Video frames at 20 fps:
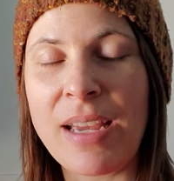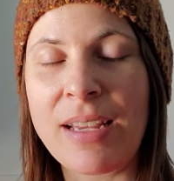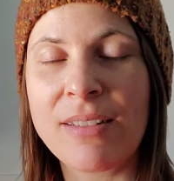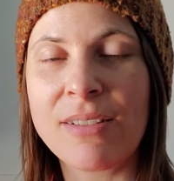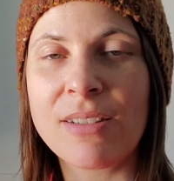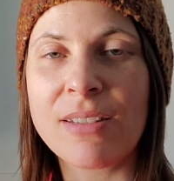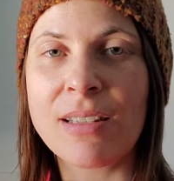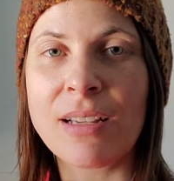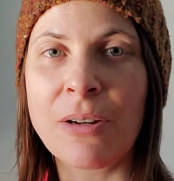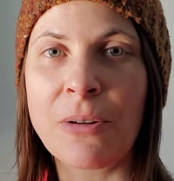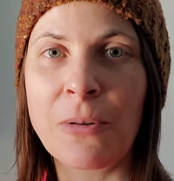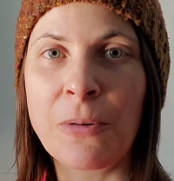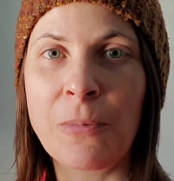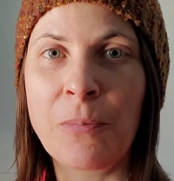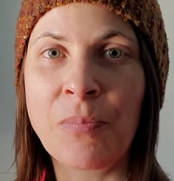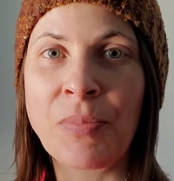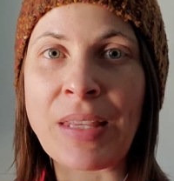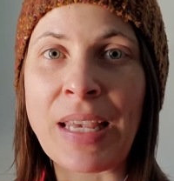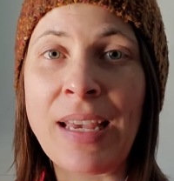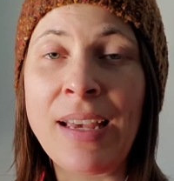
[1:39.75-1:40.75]
And
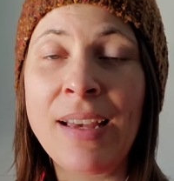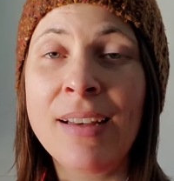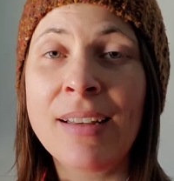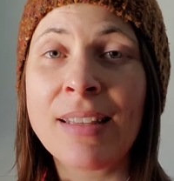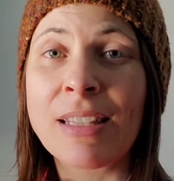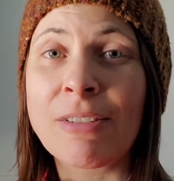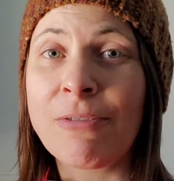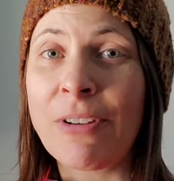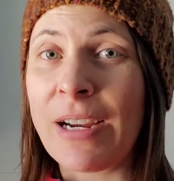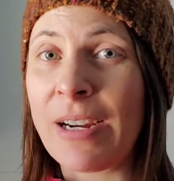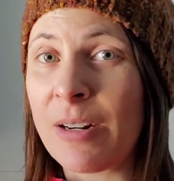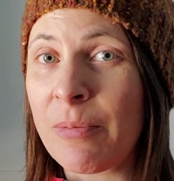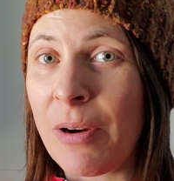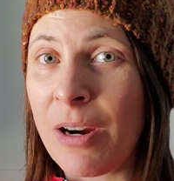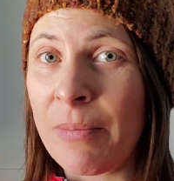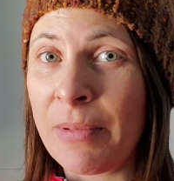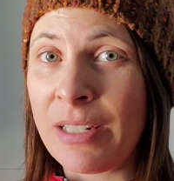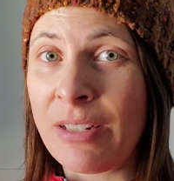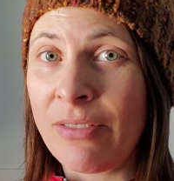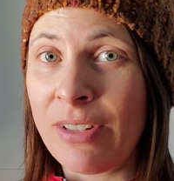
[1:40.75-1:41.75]
so the fire
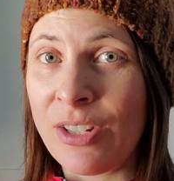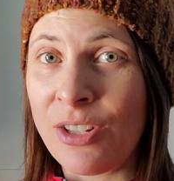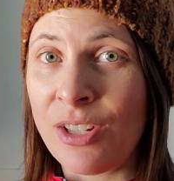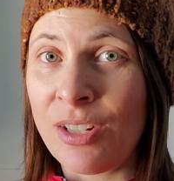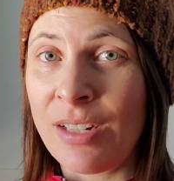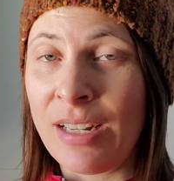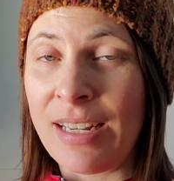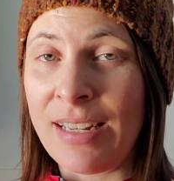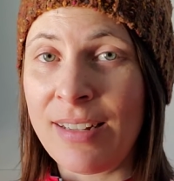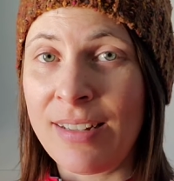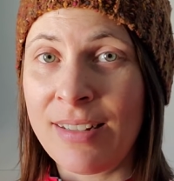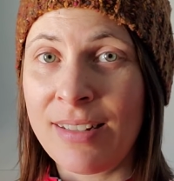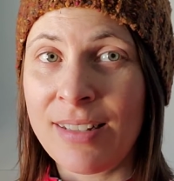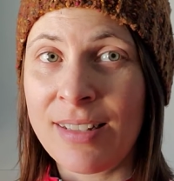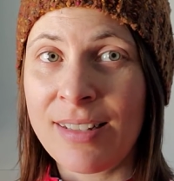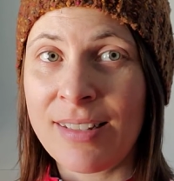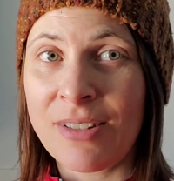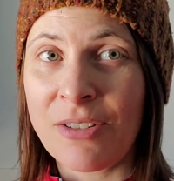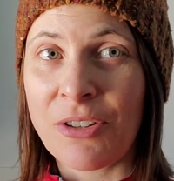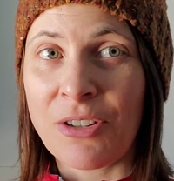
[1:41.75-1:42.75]
department division
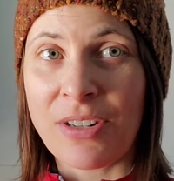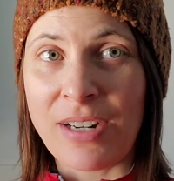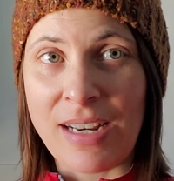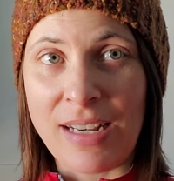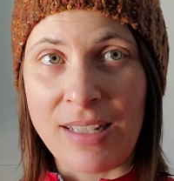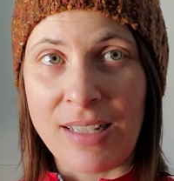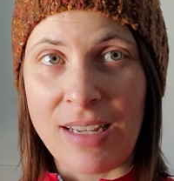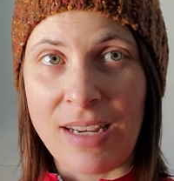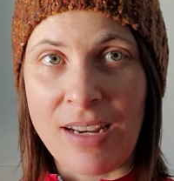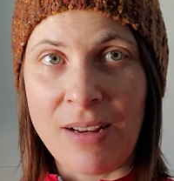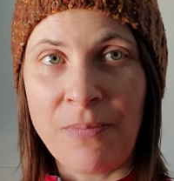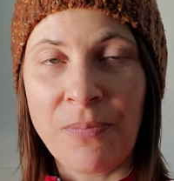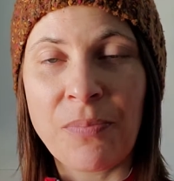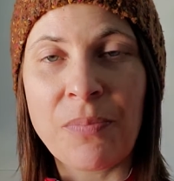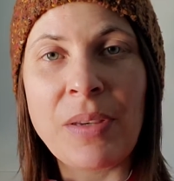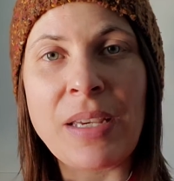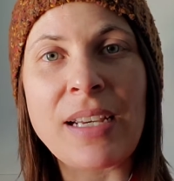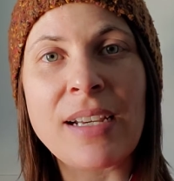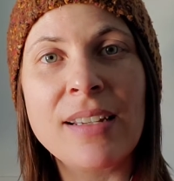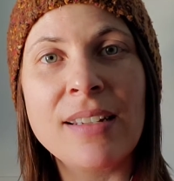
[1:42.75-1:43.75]
is crazy
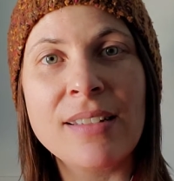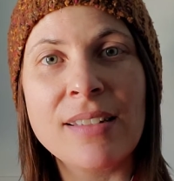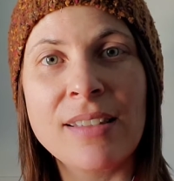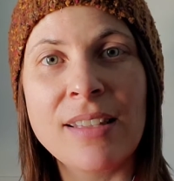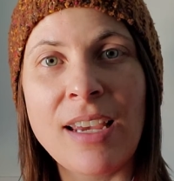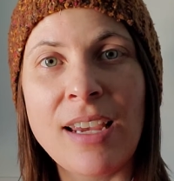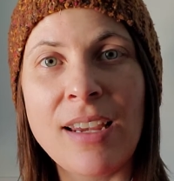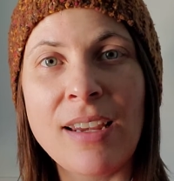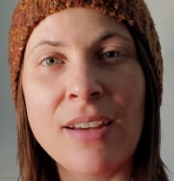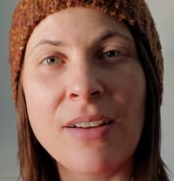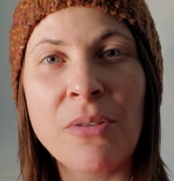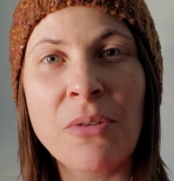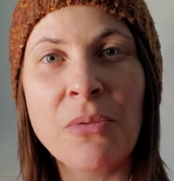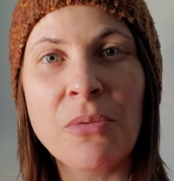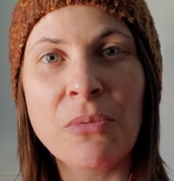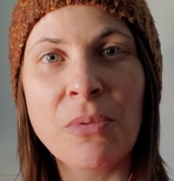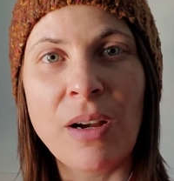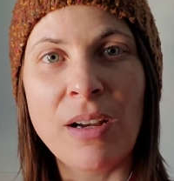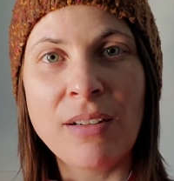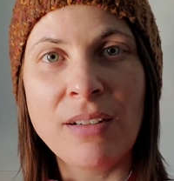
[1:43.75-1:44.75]
because they
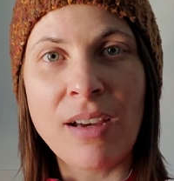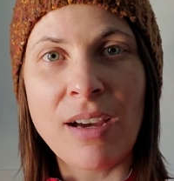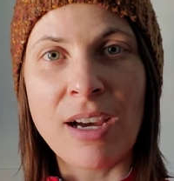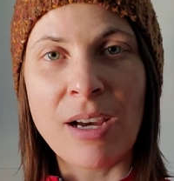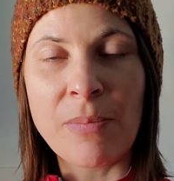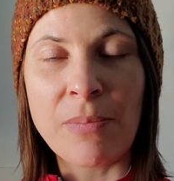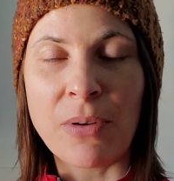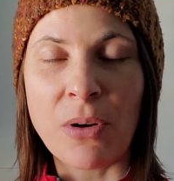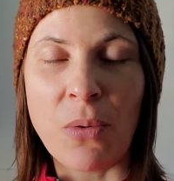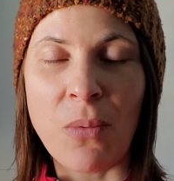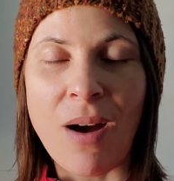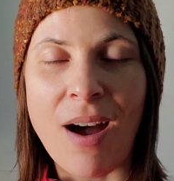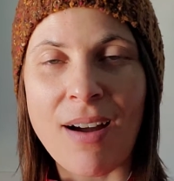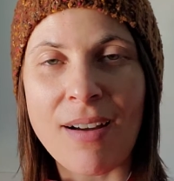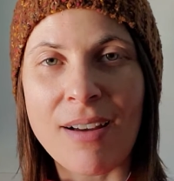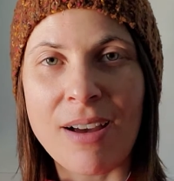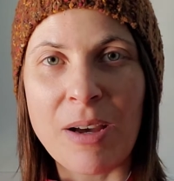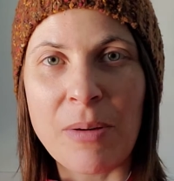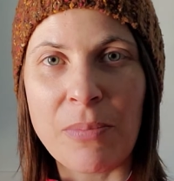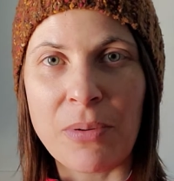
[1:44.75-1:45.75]
run up or
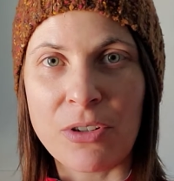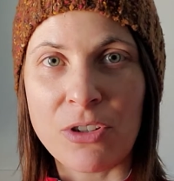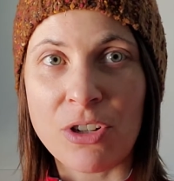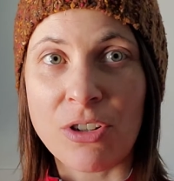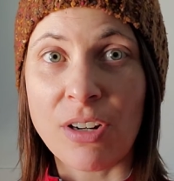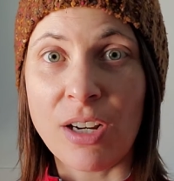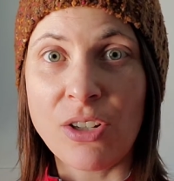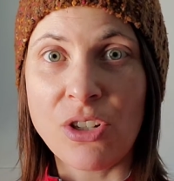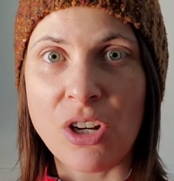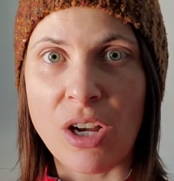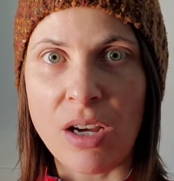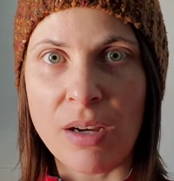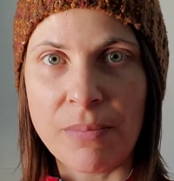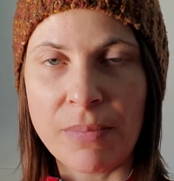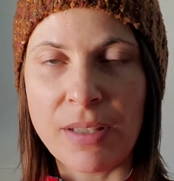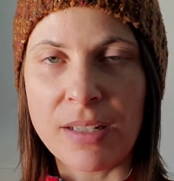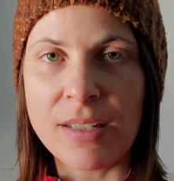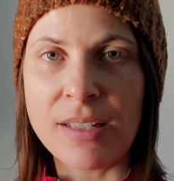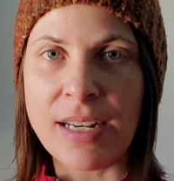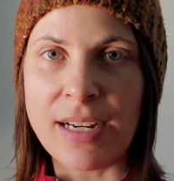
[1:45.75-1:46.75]
walk up or trudge up
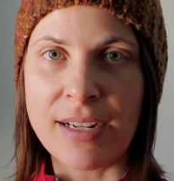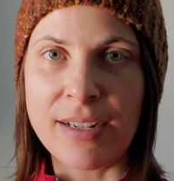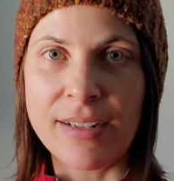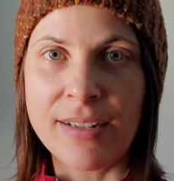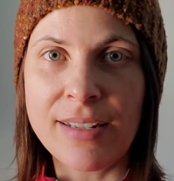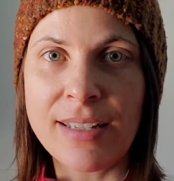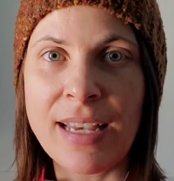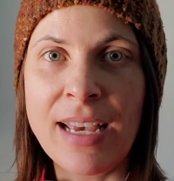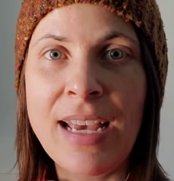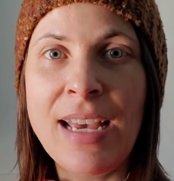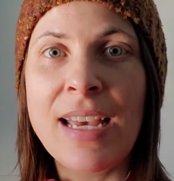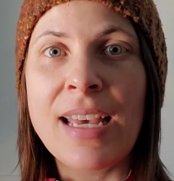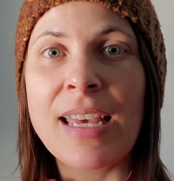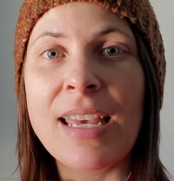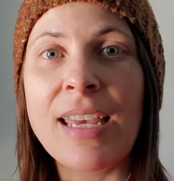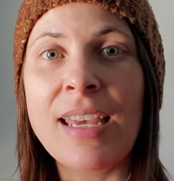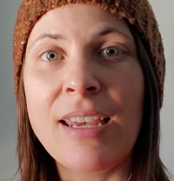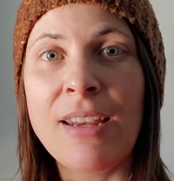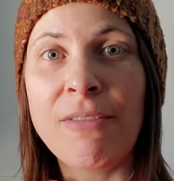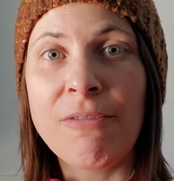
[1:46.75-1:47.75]
the stairs
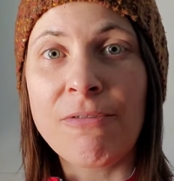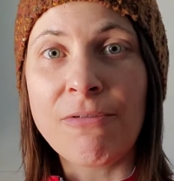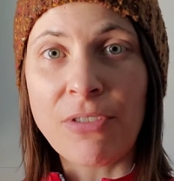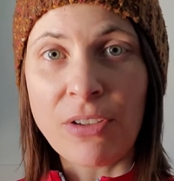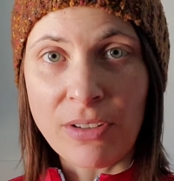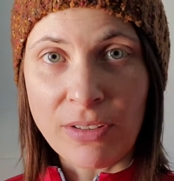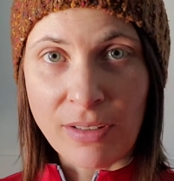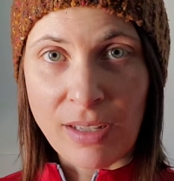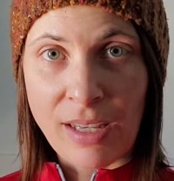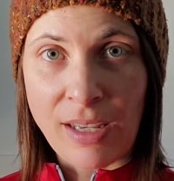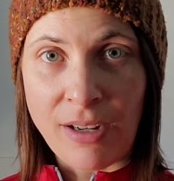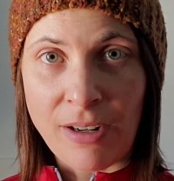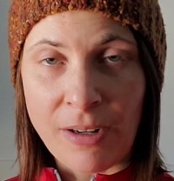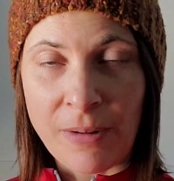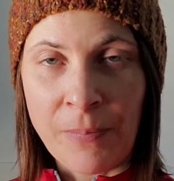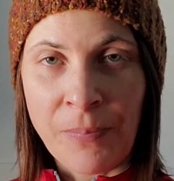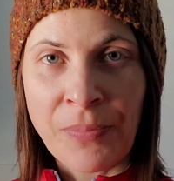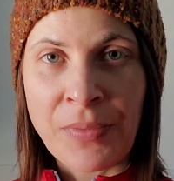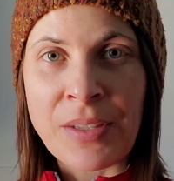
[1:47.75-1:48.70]
in full gear.